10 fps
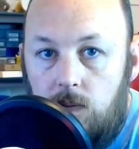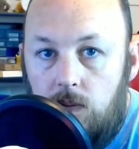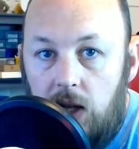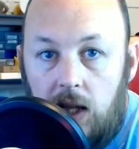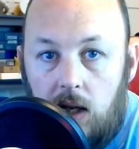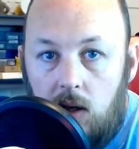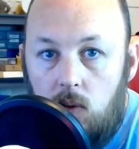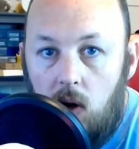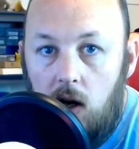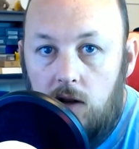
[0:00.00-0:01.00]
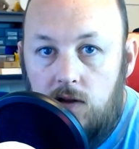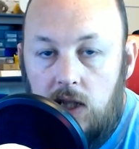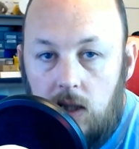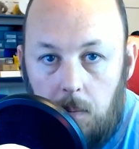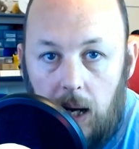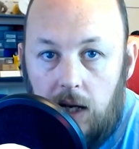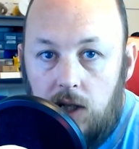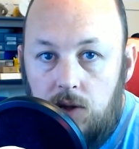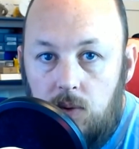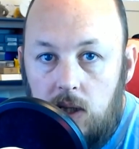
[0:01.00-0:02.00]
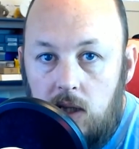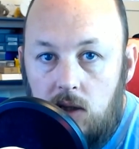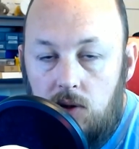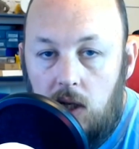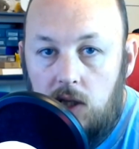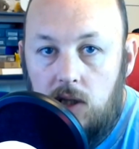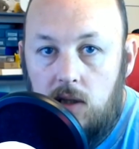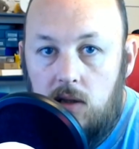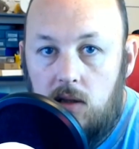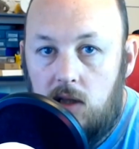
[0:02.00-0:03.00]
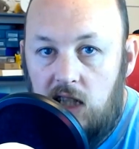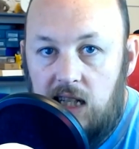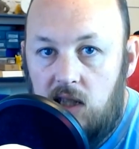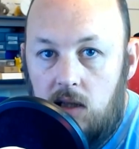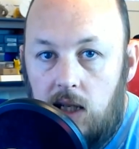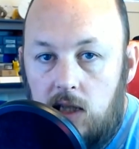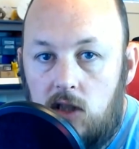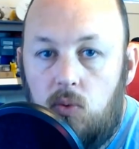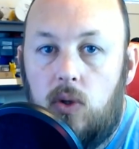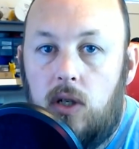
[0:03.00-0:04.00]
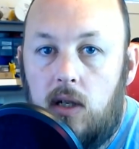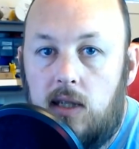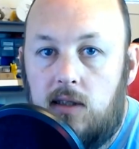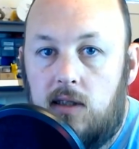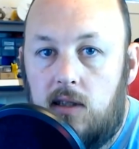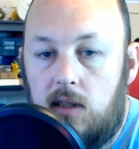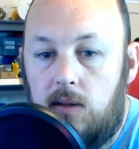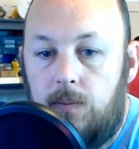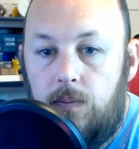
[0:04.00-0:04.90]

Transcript: Nothing arrived in the package with instructions. They, they just were non-existent.